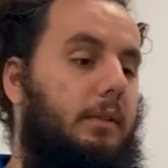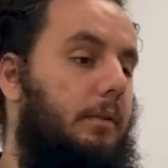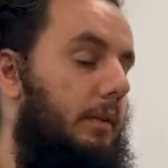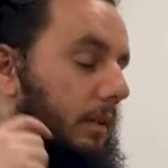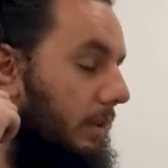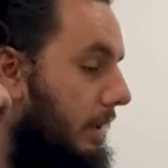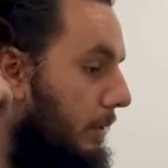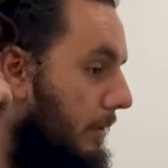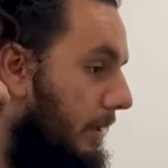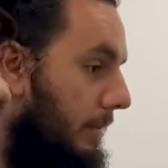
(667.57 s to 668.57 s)
so
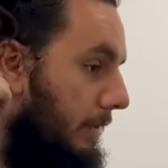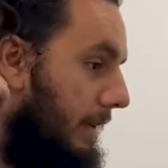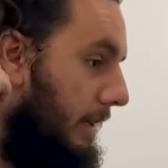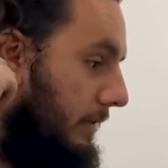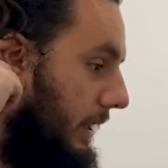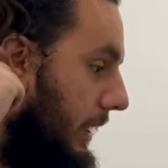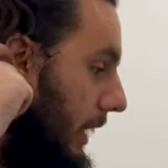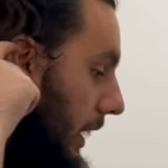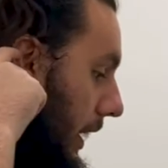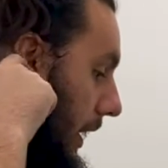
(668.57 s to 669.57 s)
no harm, no foul really.
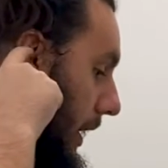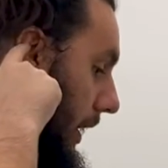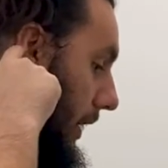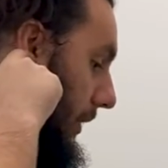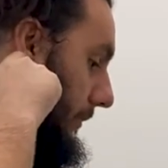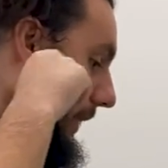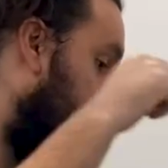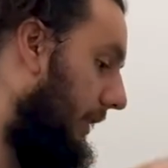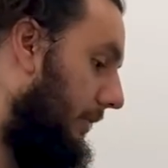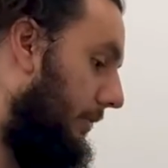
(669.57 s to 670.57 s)
Got
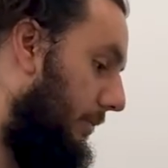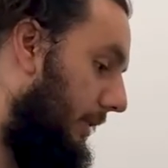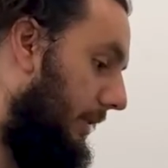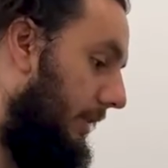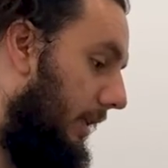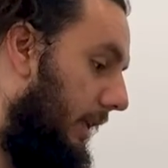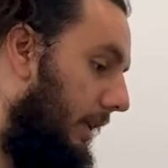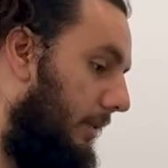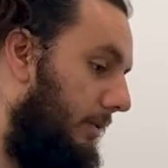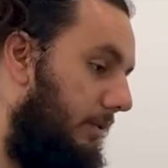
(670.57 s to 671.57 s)
to get those printed today
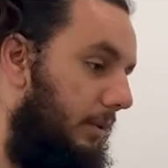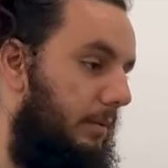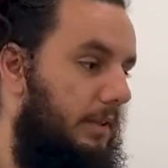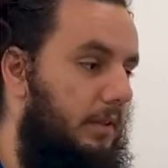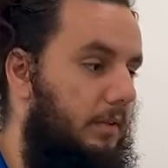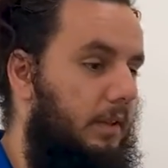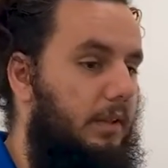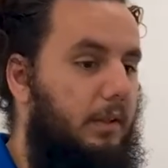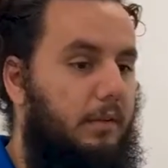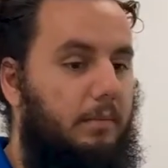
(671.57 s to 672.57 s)
though so that we still
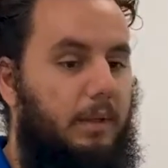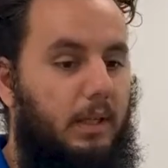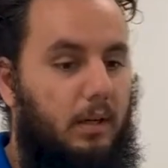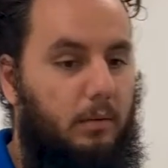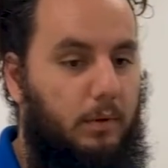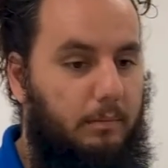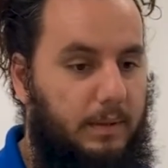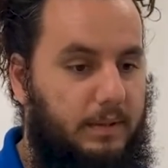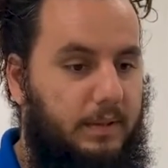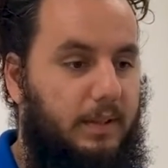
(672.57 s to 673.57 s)
continue to meet our one
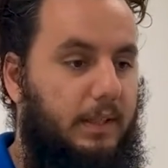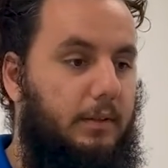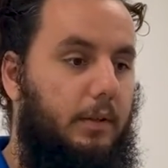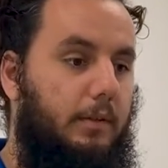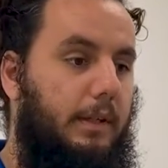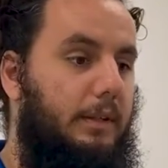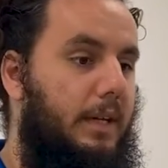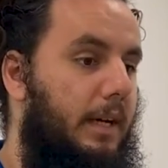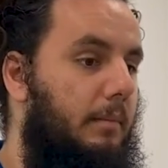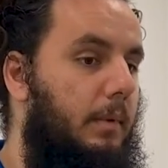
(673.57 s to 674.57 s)
business day turnaround
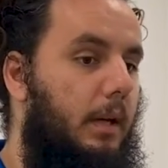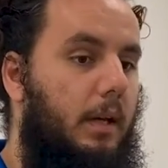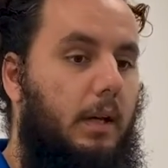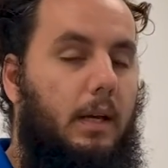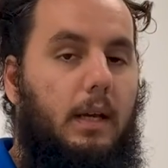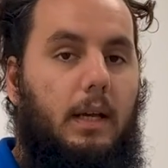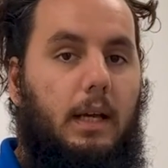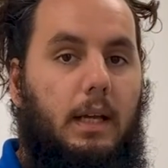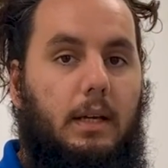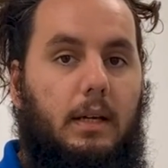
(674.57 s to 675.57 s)
time.
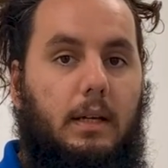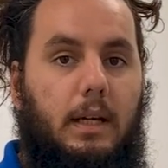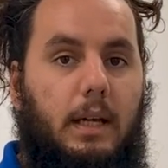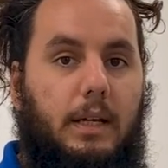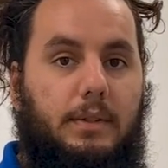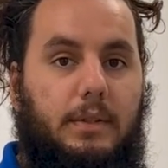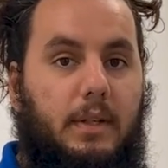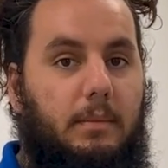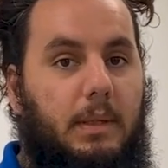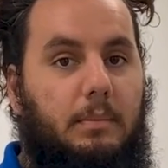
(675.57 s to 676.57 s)
And yeah guys, it's
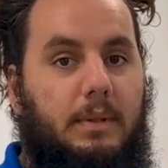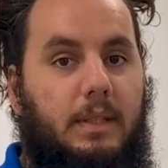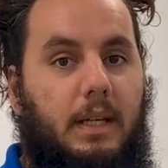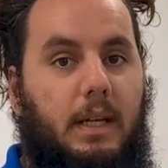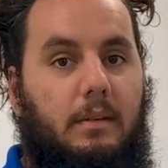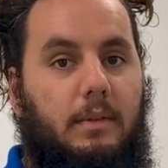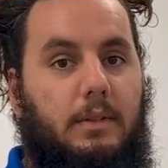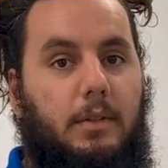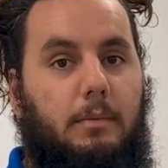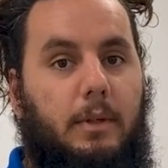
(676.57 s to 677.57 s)
going to be a busy day.
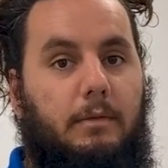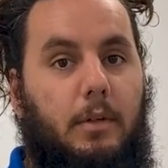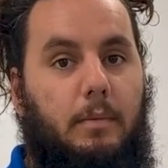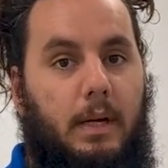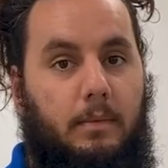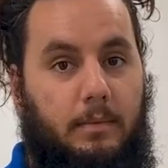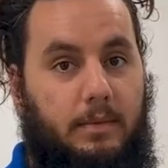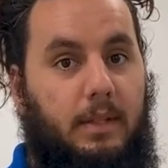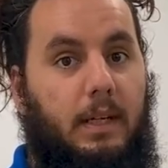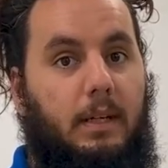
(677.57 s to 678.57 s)
Let's hope we have no
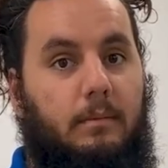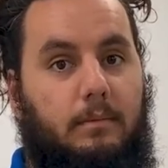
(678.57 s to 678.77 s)
problems today.